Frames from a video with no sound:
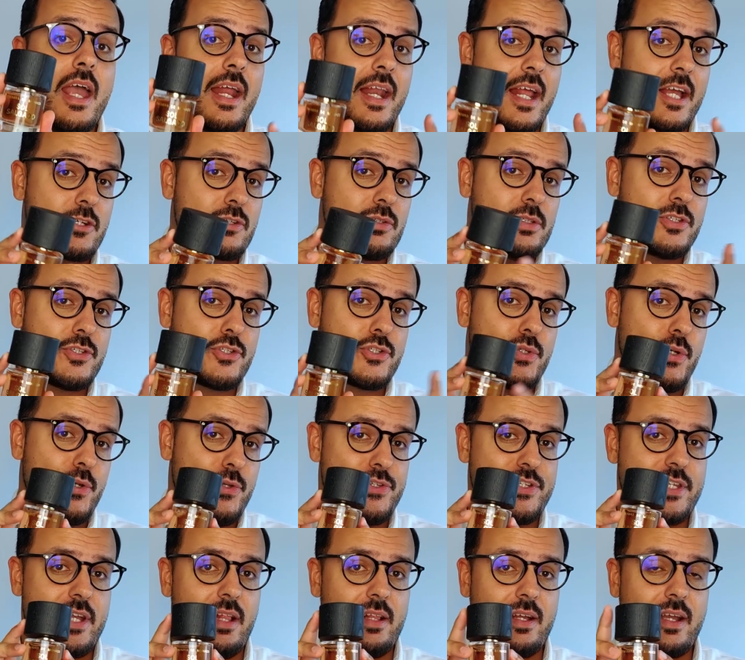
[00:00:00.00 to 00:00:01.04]
And actually,
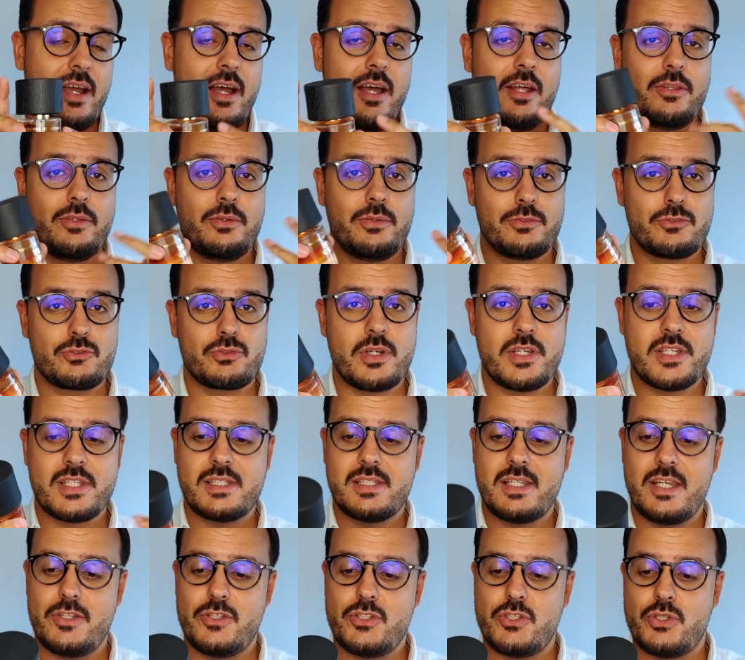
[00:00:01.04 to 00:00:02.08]
Sol Salgado
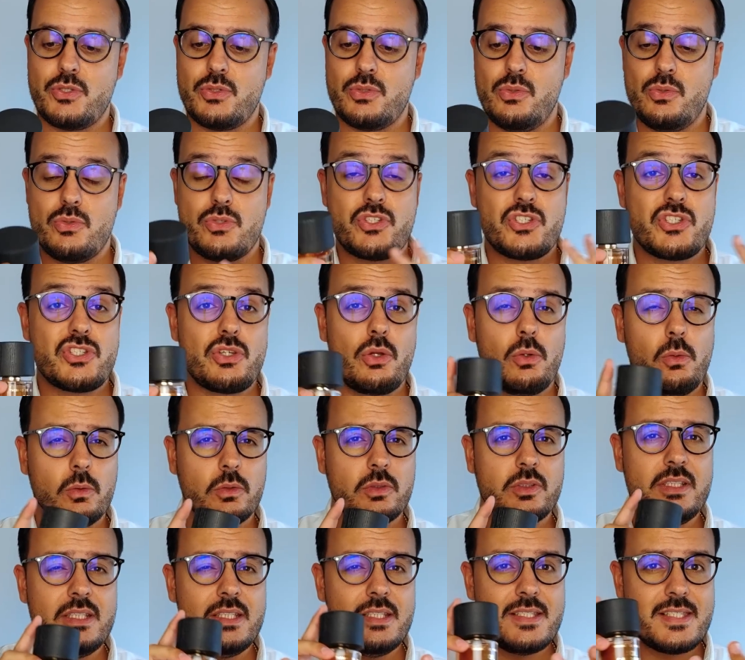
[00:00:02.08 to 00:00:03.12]
translates to
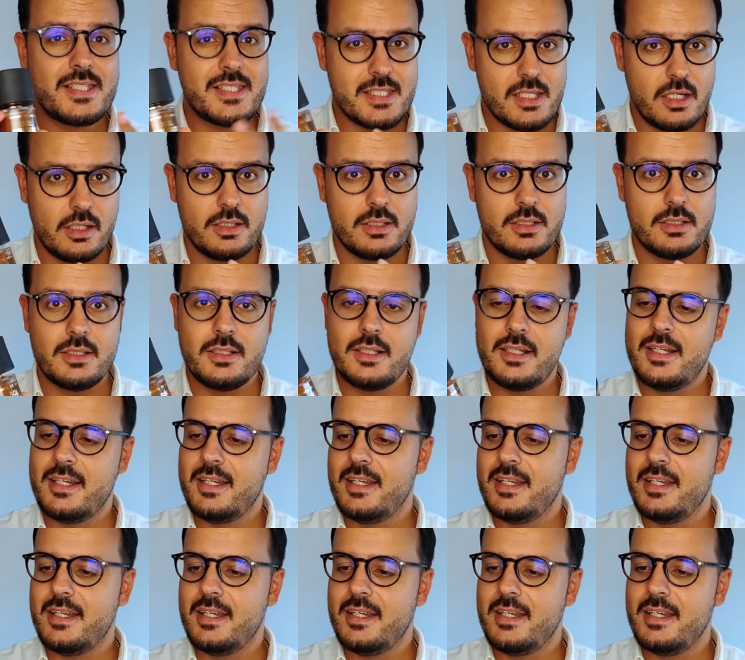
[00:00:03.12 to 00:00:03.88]
salty sun.